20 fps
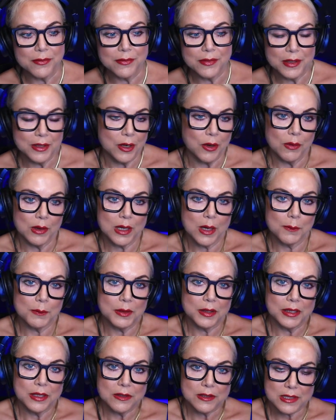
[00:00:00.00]
you know, a couple
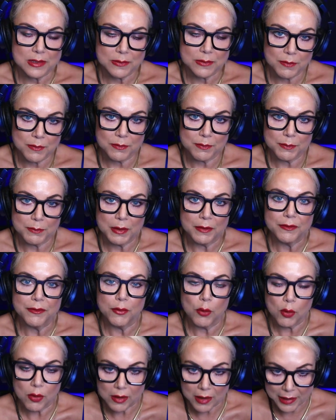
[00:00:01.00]
years years
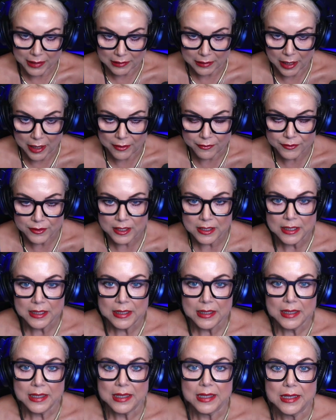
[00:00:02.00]
before I left
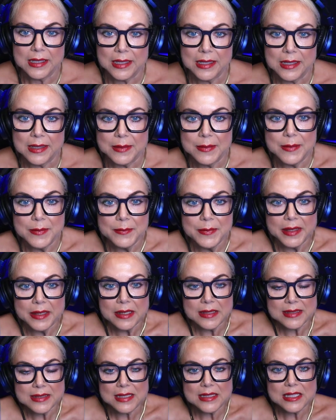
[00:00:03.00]
uh,
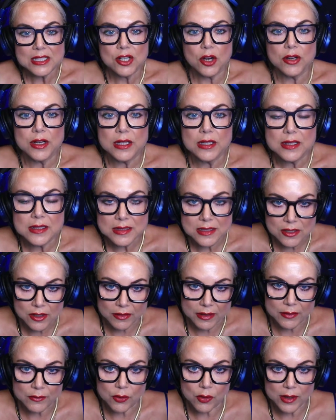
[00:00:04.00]
because I started
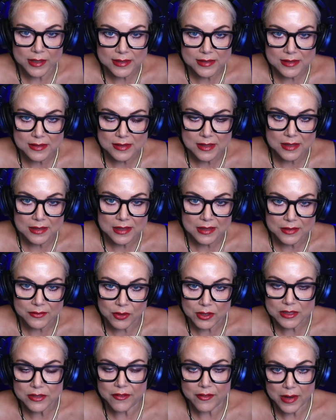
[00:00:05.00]
installing voice uh,
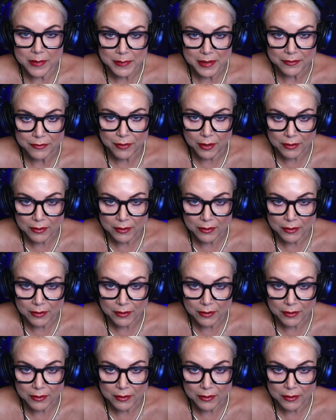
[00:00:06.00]
voice over IP yeah,